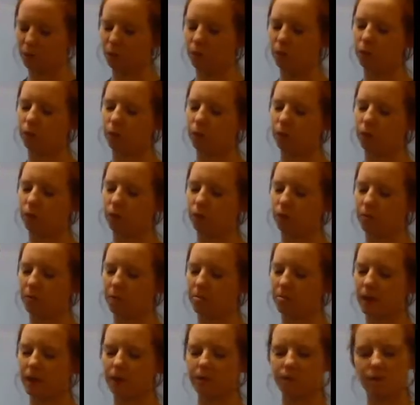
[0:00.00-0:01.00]
one rule
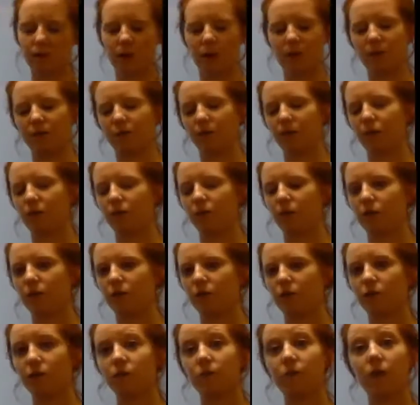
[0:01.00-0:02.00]
of scientific
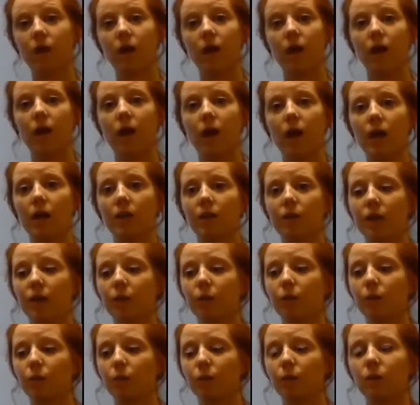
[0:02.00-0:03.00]
notation, and that
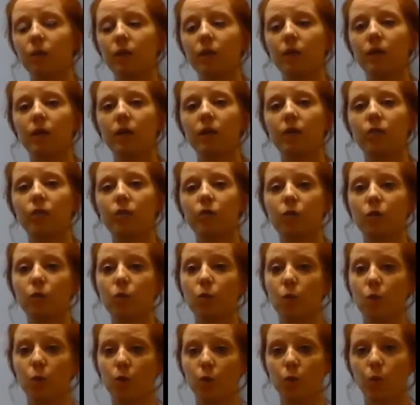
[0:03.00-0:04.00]
rule is you
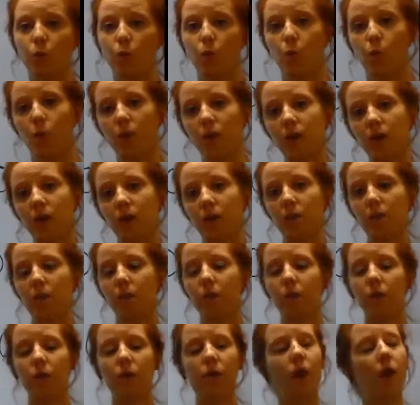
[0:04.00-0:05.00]
want one
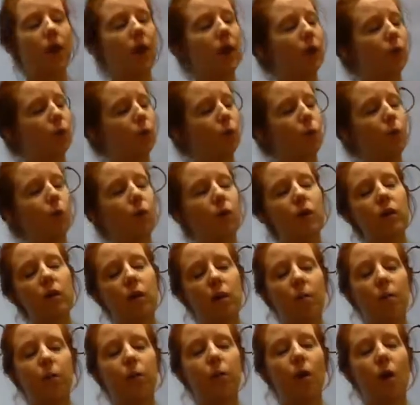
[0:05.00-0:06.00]
number and one
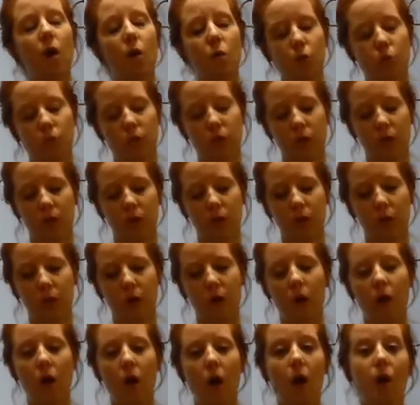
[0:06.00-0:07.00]
number only
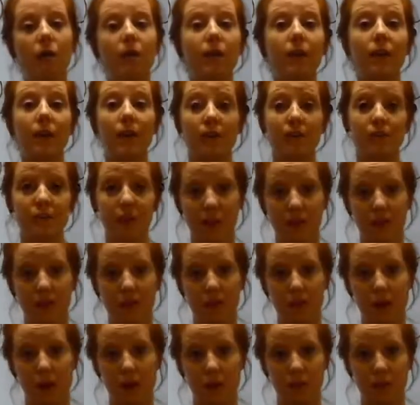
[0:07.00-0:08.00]
on the left-hand
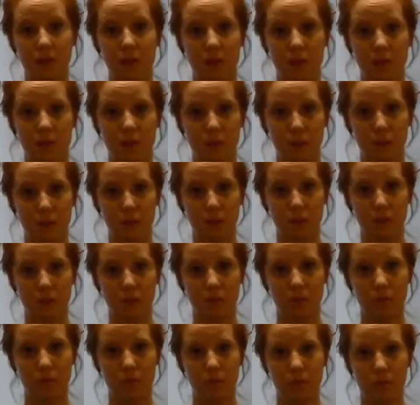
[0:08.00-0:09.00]
side of your decimal.
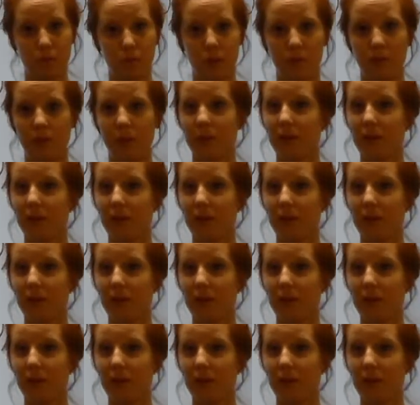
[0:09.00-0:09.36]
That